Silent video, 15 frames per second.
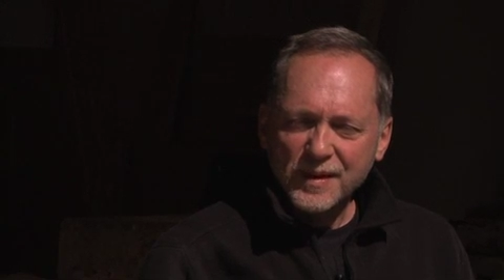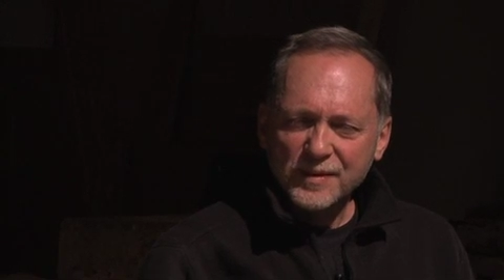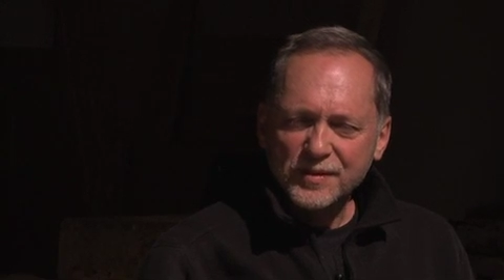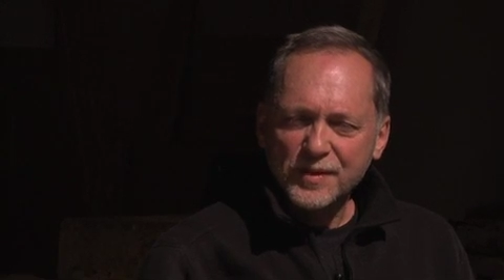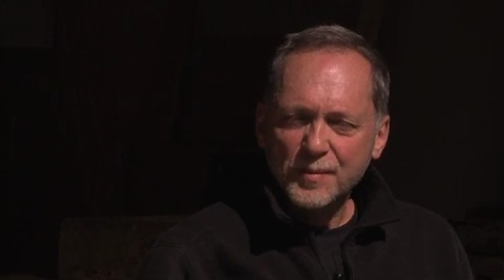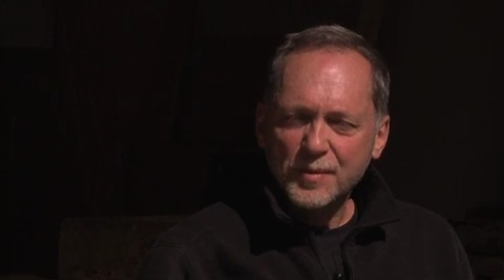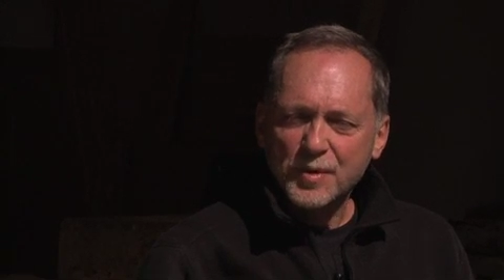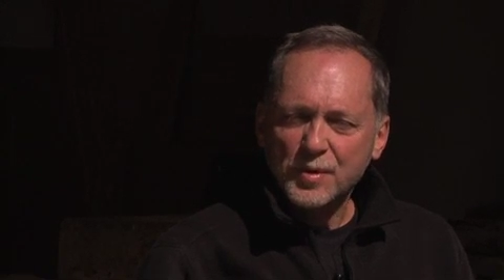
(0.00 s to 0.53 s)

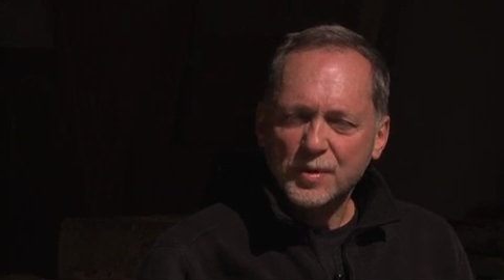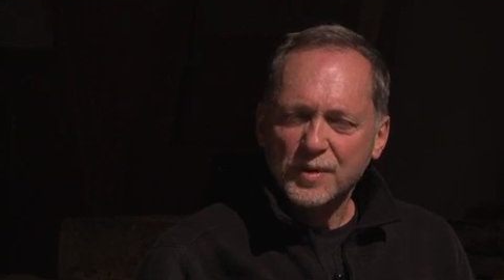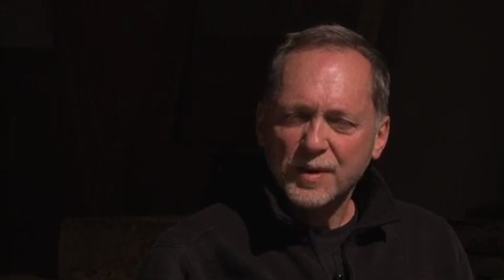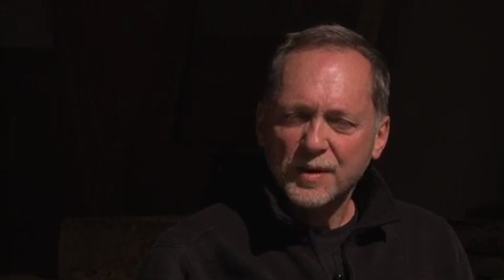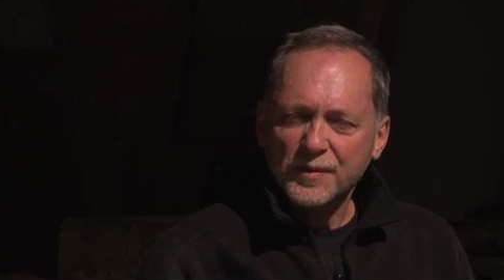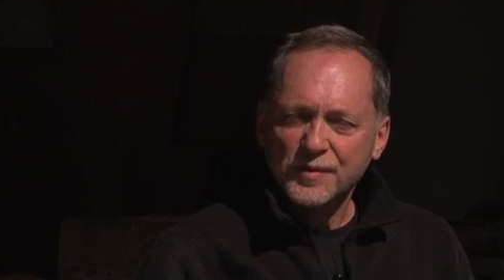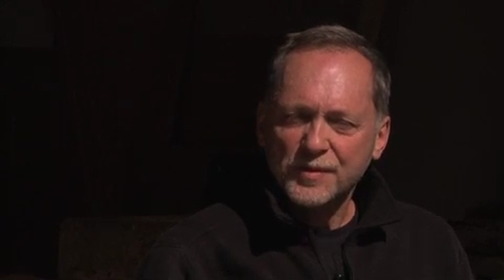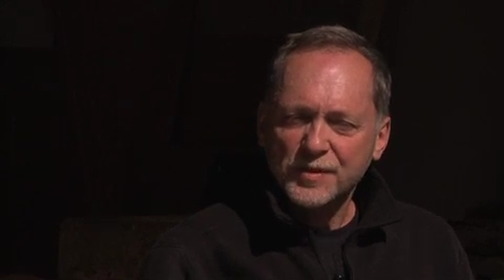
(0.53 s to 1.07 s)
someone who
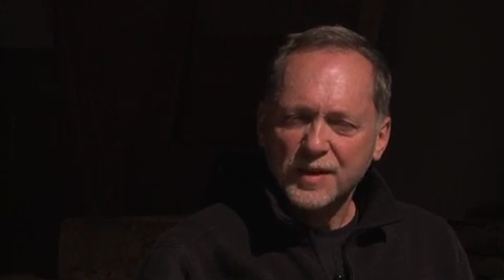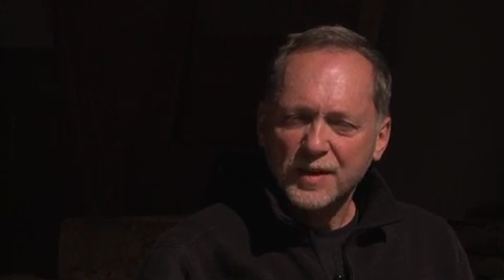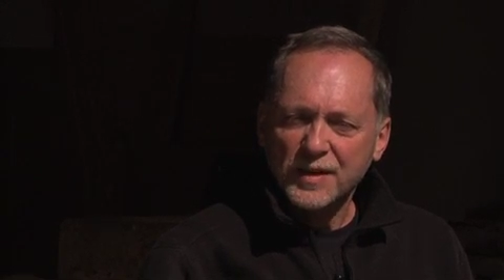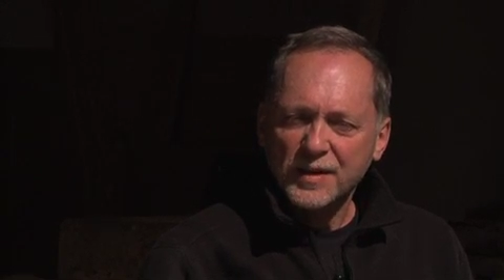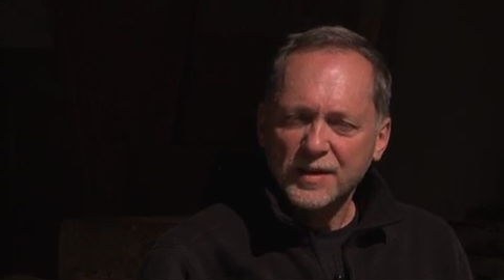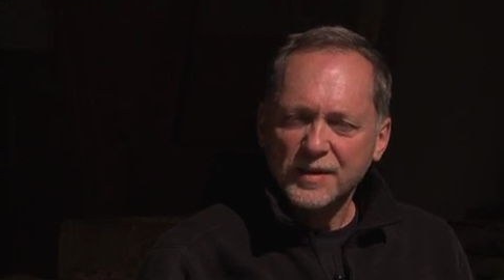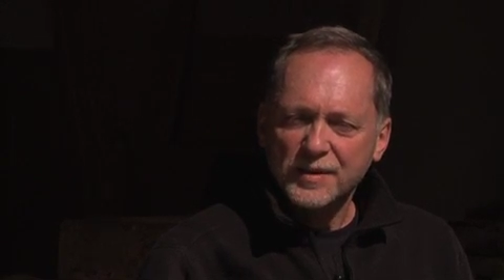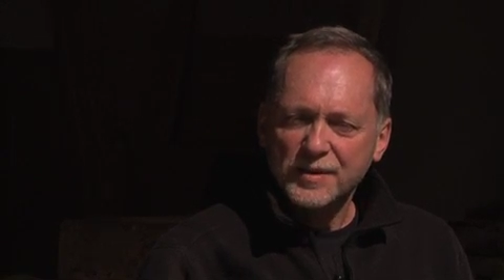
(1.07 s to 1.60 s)
loves
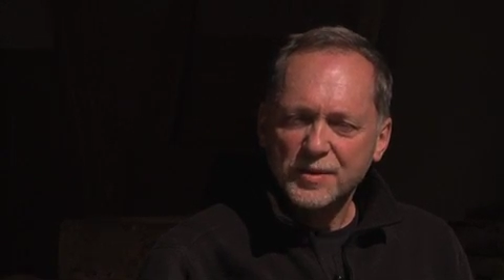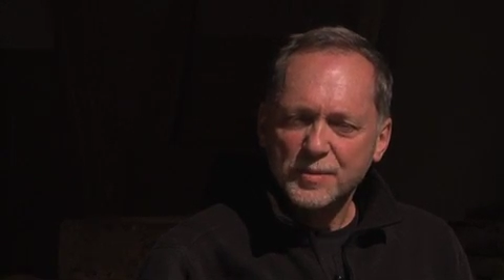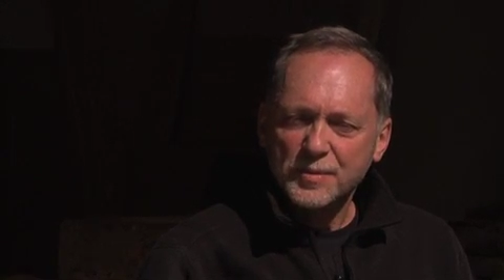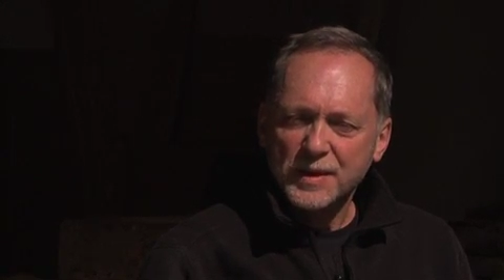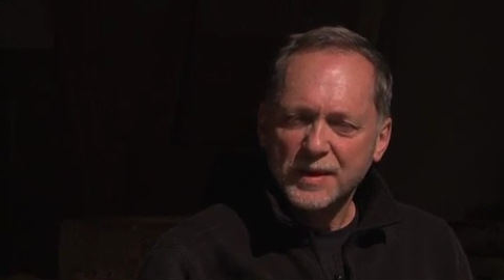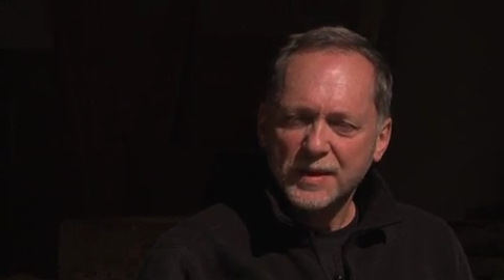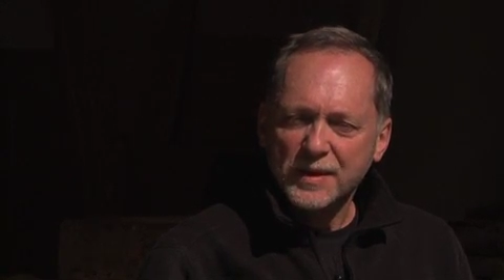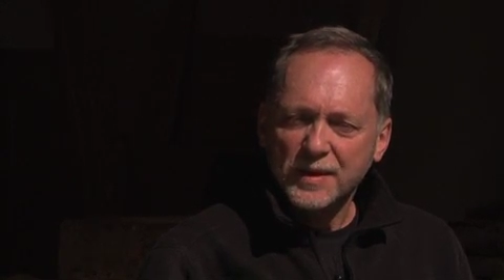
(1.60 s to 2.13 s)
to
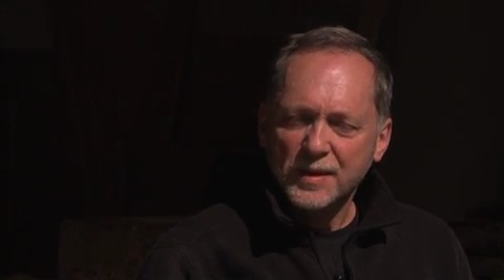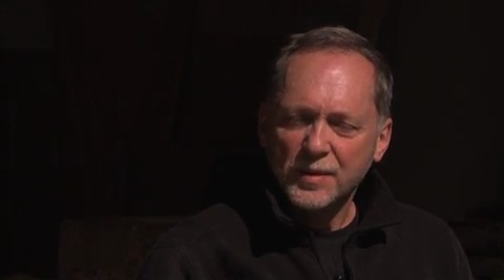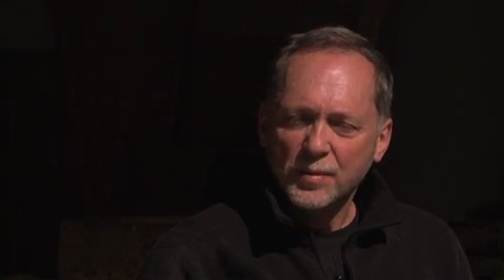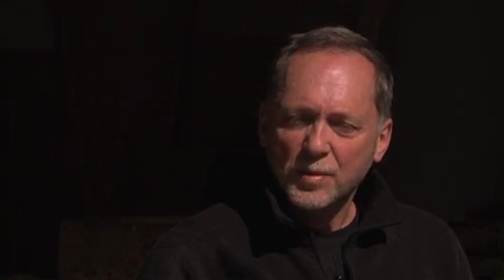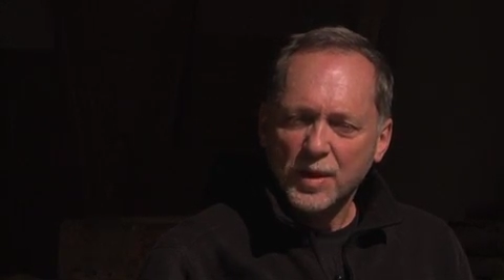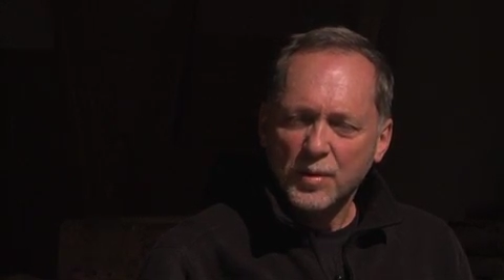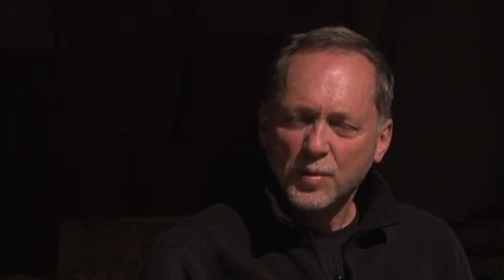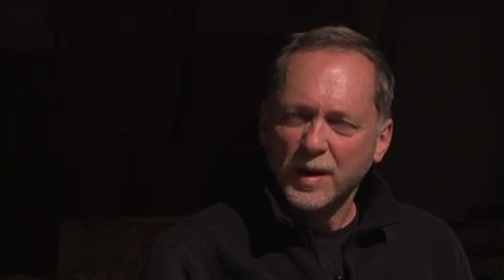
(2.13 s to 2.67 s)
be
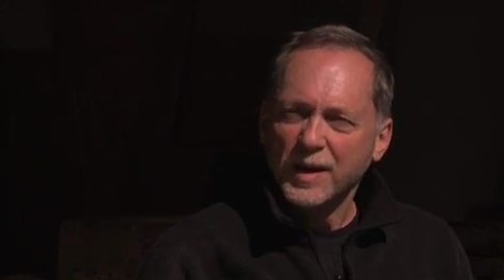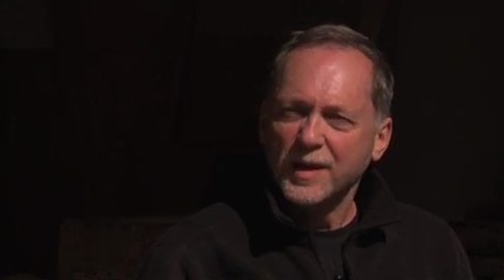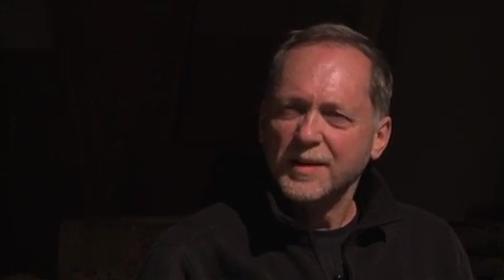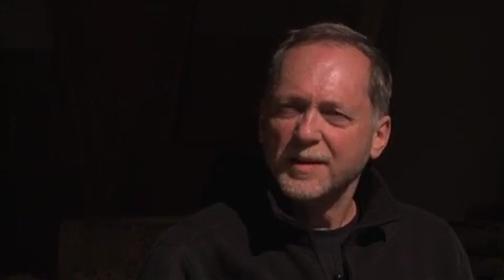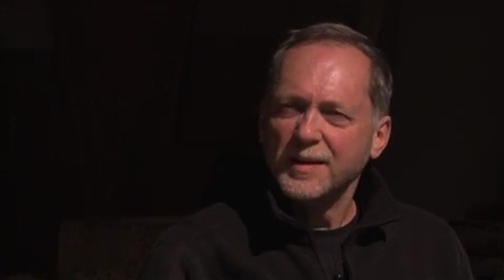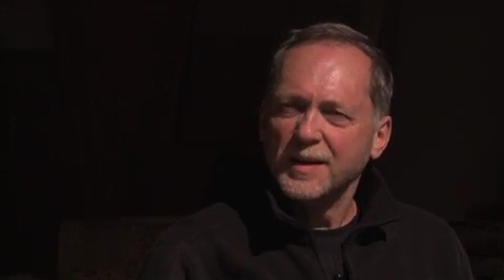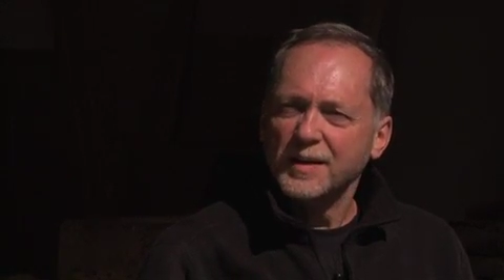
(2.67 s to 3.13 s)
awake